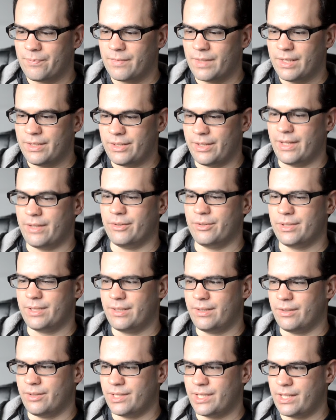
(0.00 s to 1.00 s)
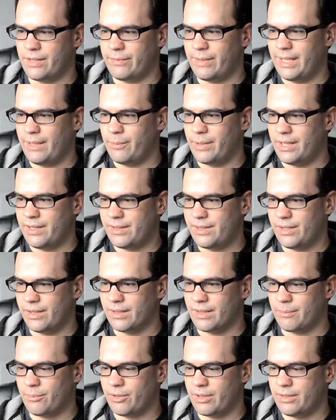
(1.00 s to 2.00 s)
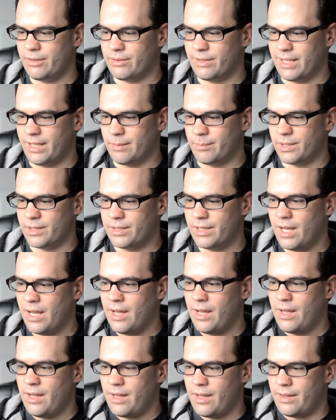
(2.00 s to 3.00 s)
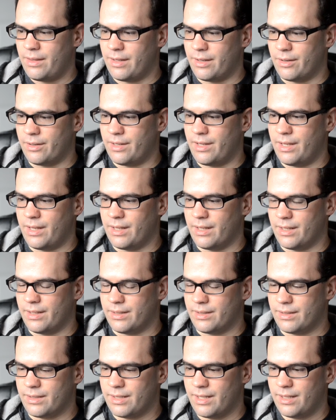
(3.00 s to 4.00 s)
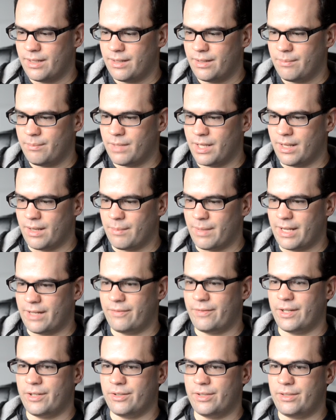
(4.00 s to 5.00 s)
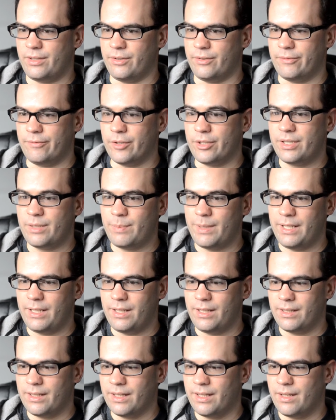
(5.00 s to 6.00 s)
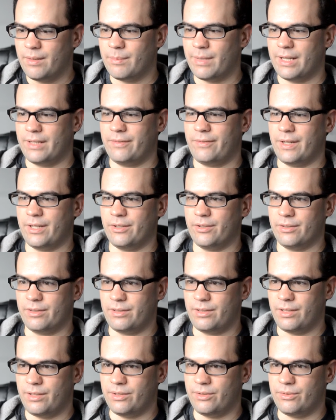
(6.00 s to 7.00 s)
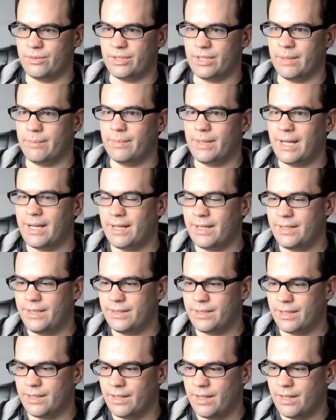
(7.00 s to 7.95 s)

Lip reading: So yeah, there's 3 ways you can upgrade your damage. There is modifiers to foot speed, modifiers to jump height.